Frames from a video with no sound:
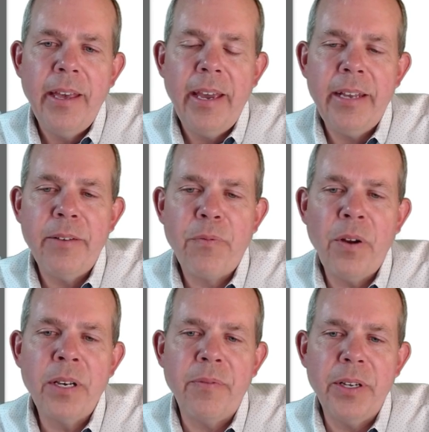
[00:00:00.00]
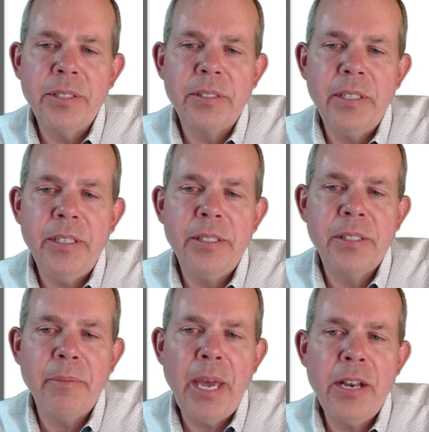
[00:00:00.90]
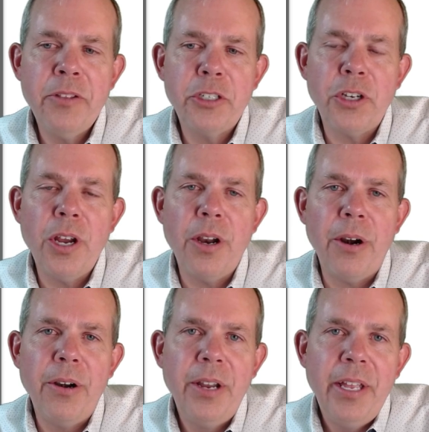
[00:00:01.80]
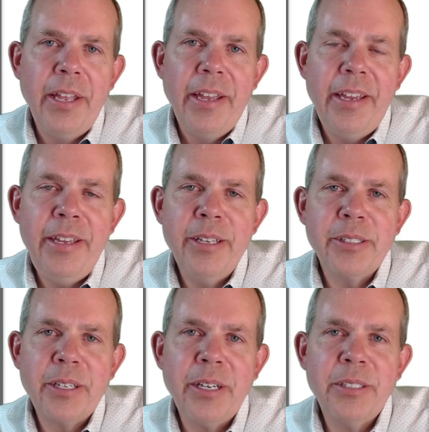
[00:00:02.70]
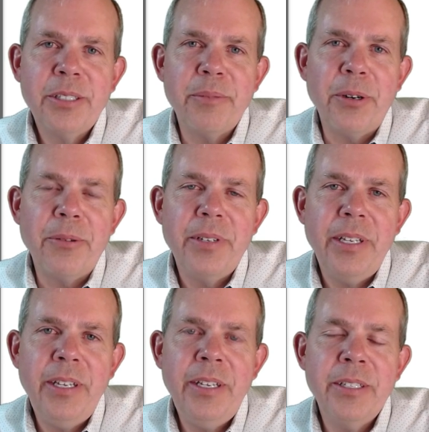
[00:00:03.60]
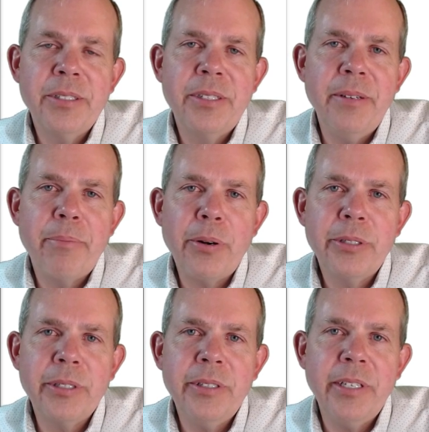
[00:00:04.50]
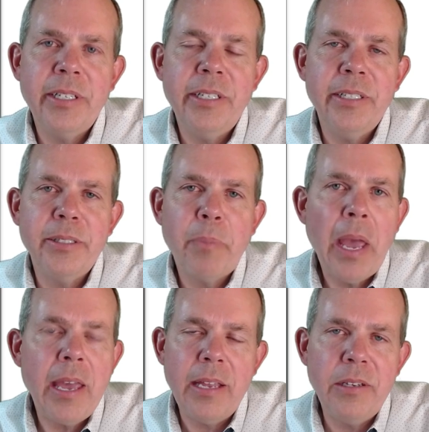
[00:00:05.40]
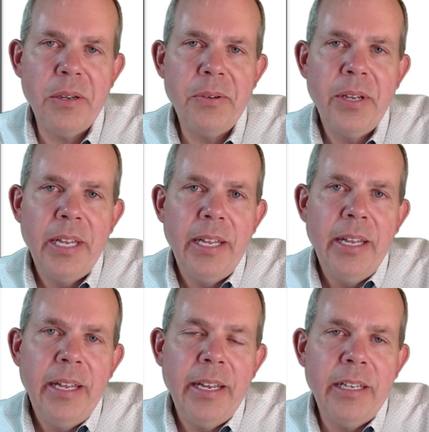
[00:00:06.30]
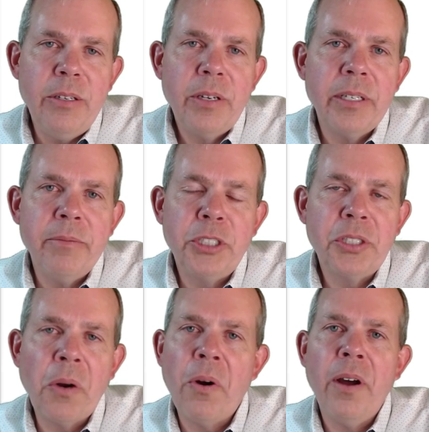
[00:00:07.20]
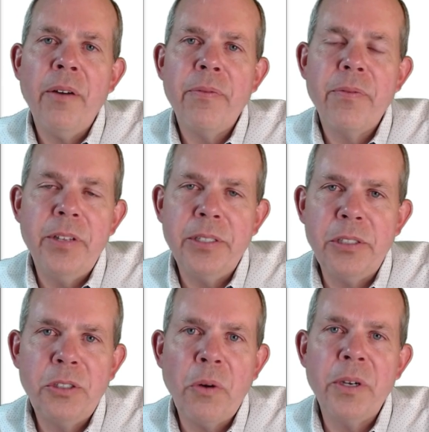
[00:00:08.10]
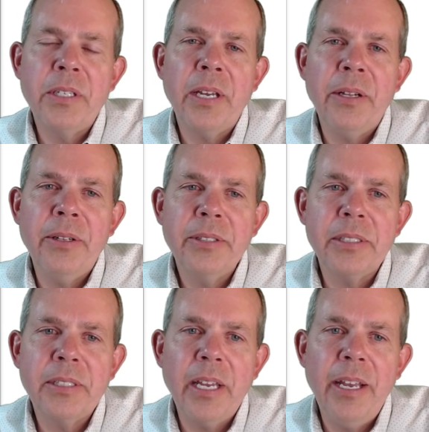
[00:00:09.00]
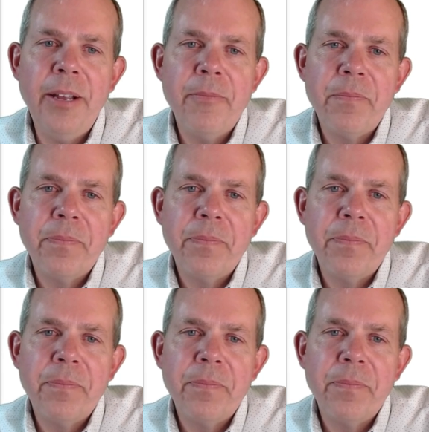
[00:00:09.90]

And in front of us is the man in the chair. He is the customer. He is the person that is paying you. And you can show off, this is show and tell, to say,